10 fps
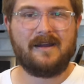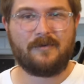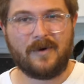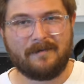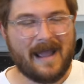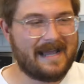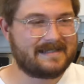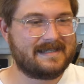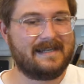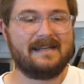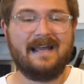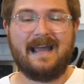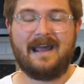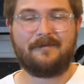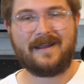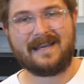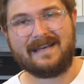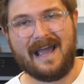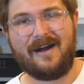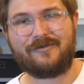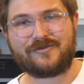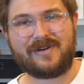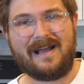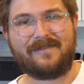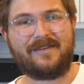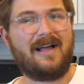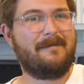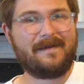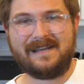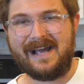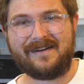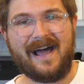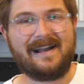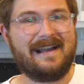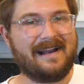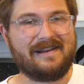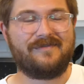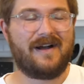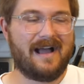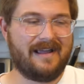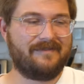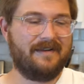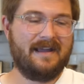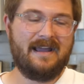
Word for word: We're past it and we can now travel up and down I 95